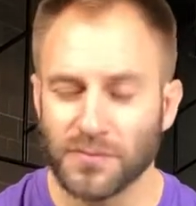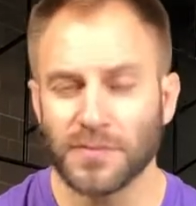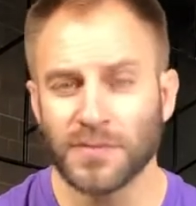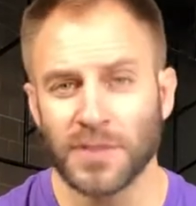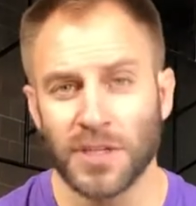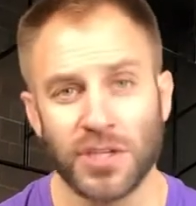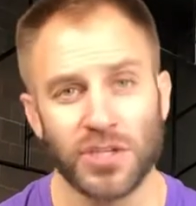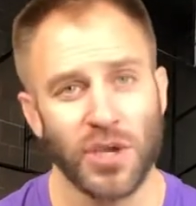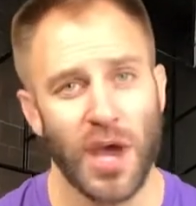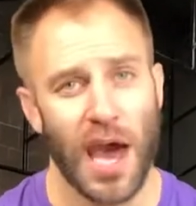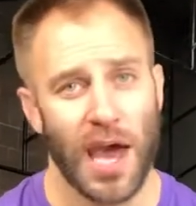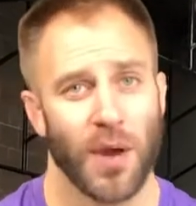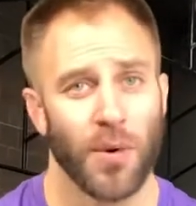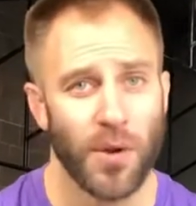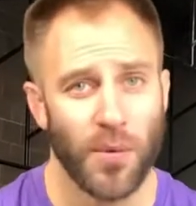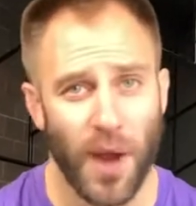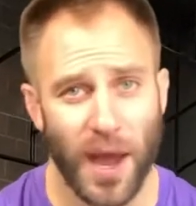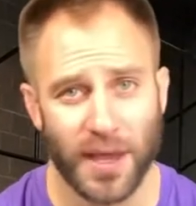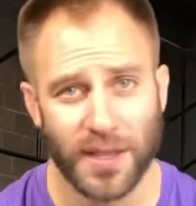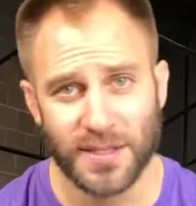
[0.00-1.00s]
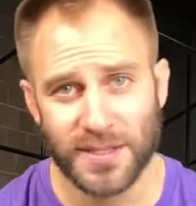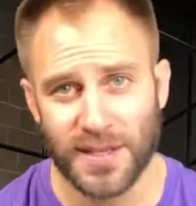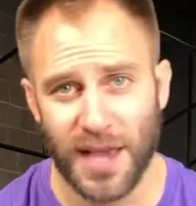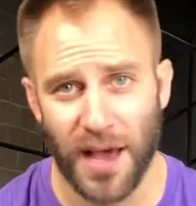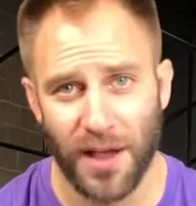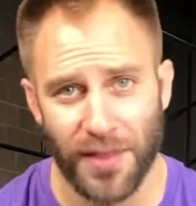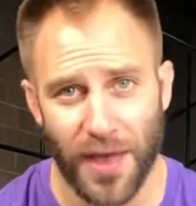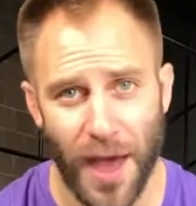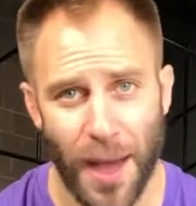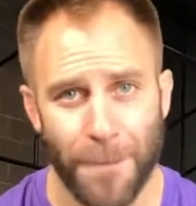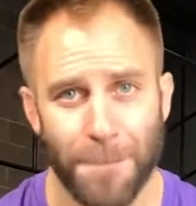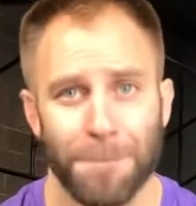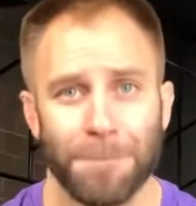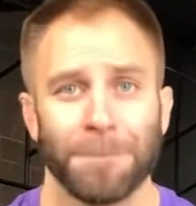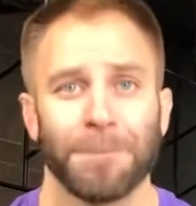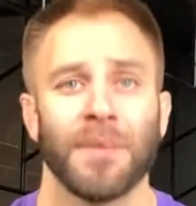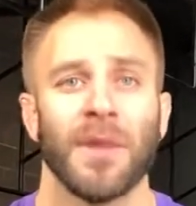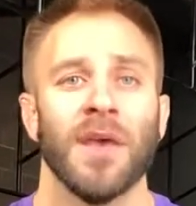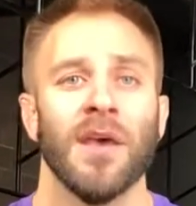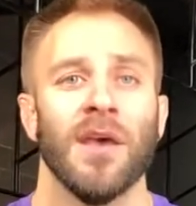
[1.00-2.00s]
So how do we reconcile that?
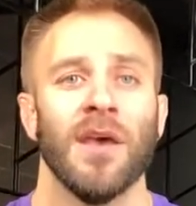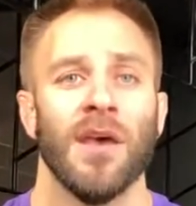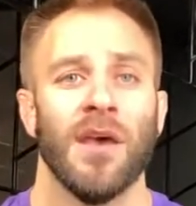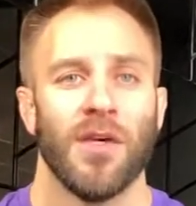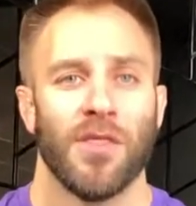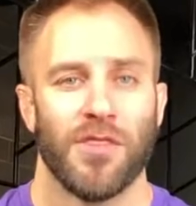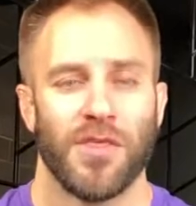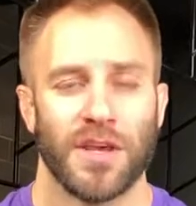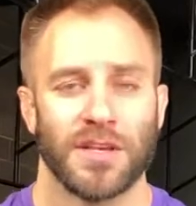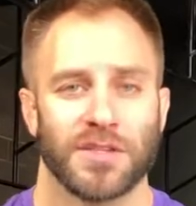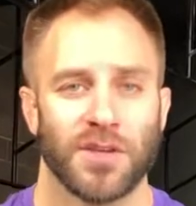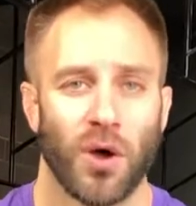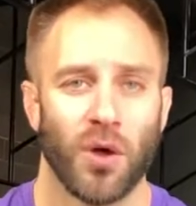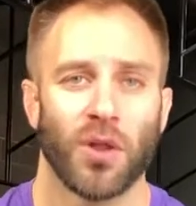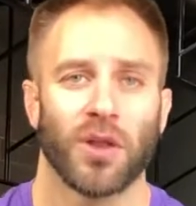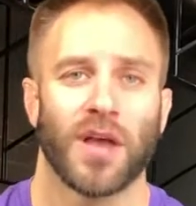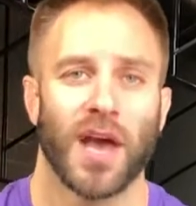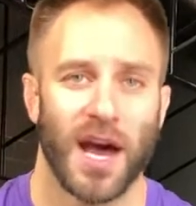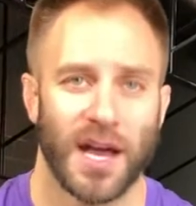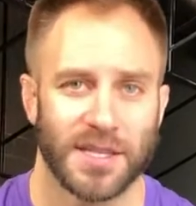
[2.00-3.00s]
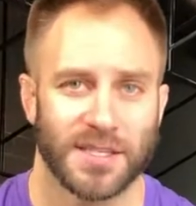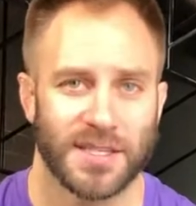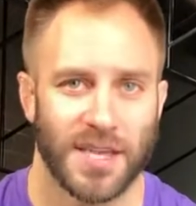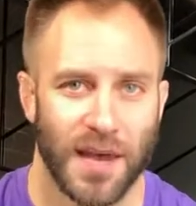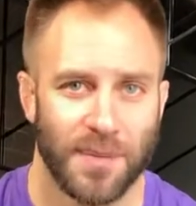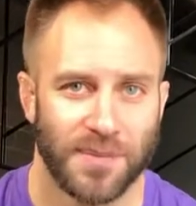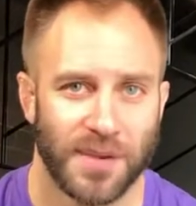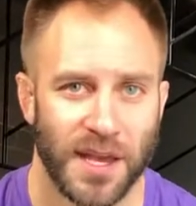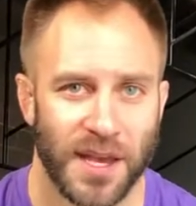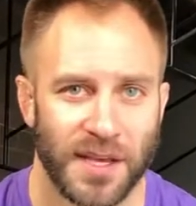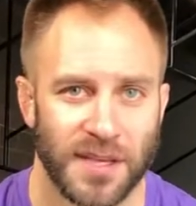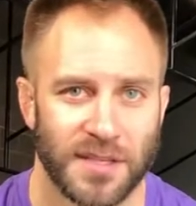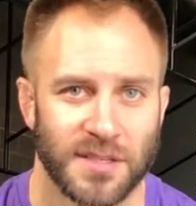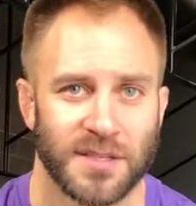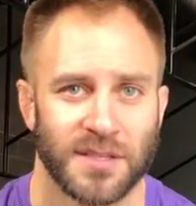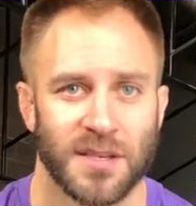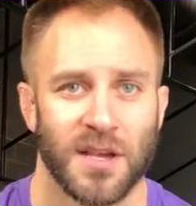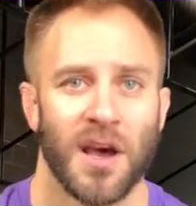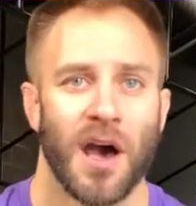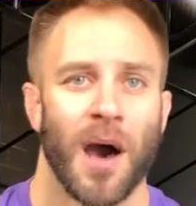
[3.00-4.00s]
This whole concept
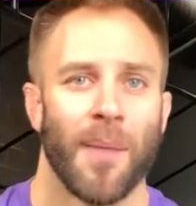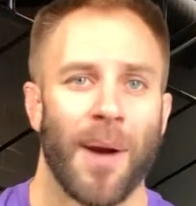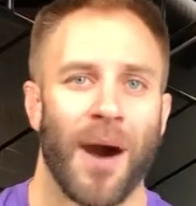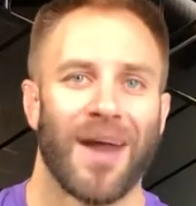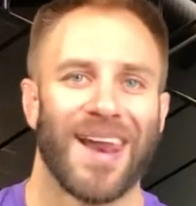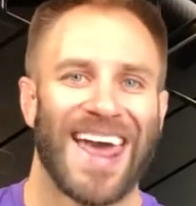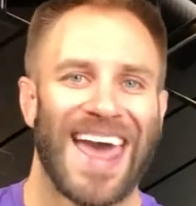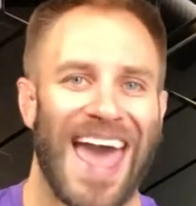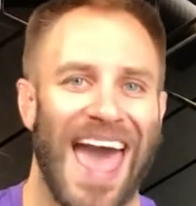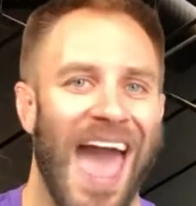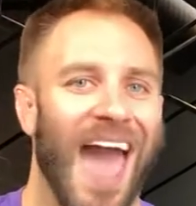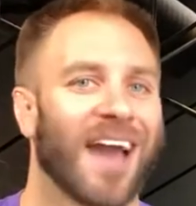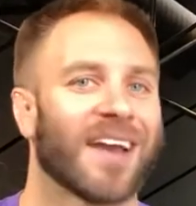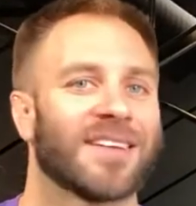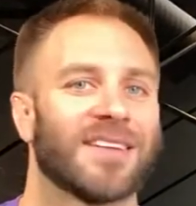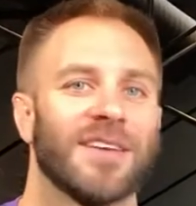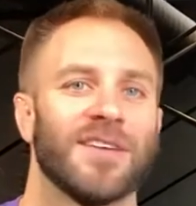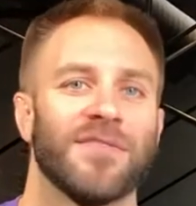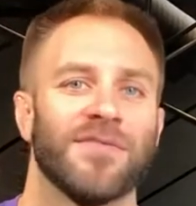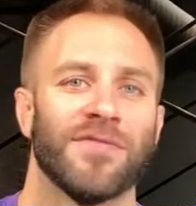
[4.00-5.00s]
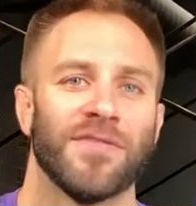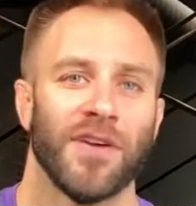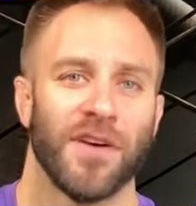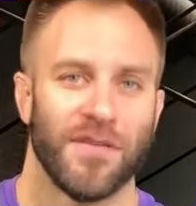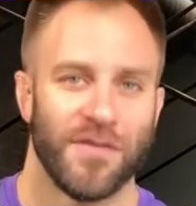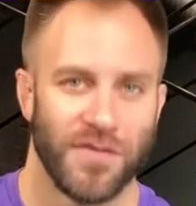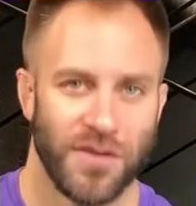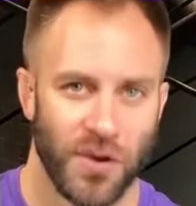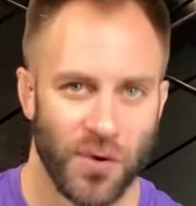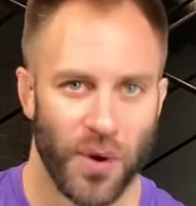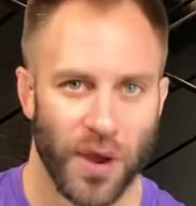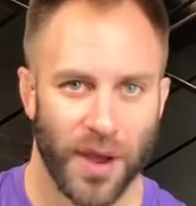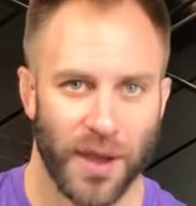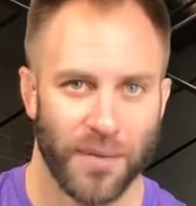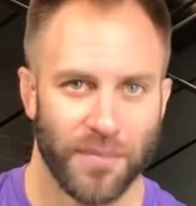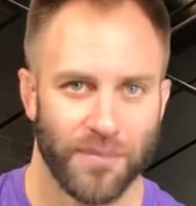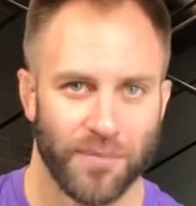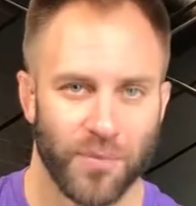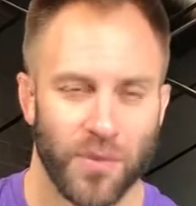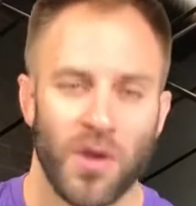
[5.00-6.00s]
is about active viewing.
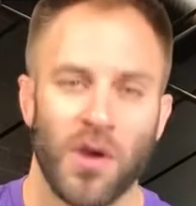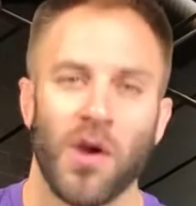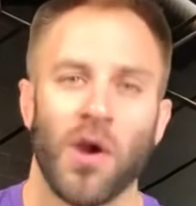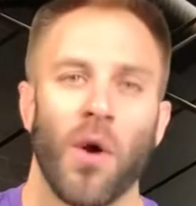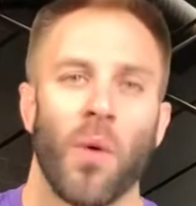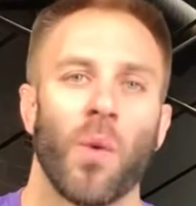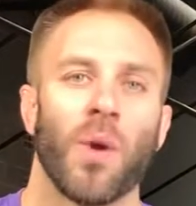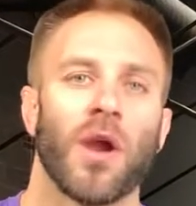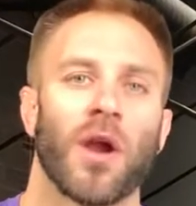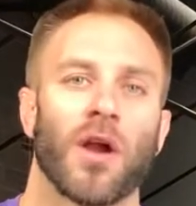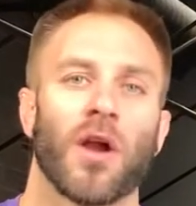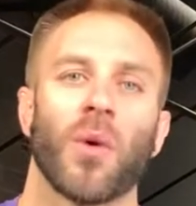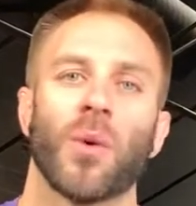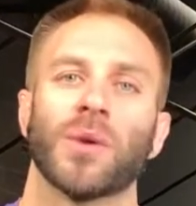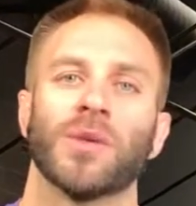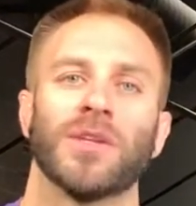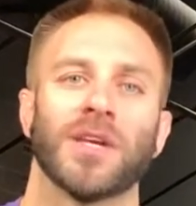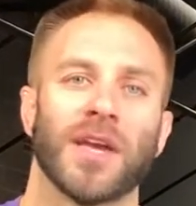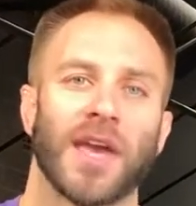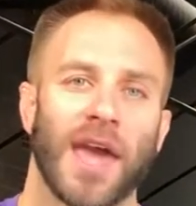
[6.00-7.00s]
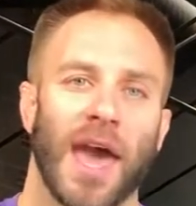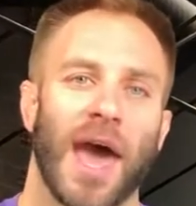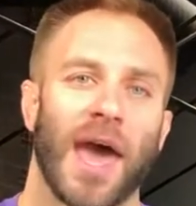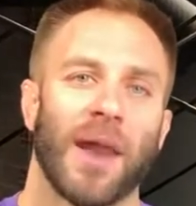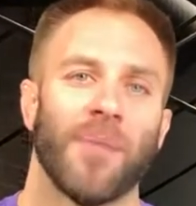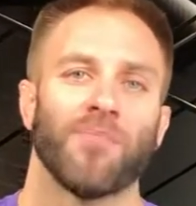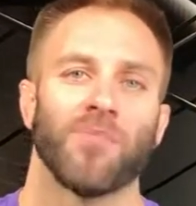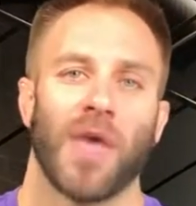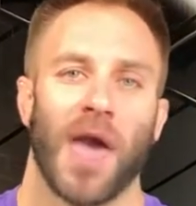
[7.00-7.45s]
We are going to get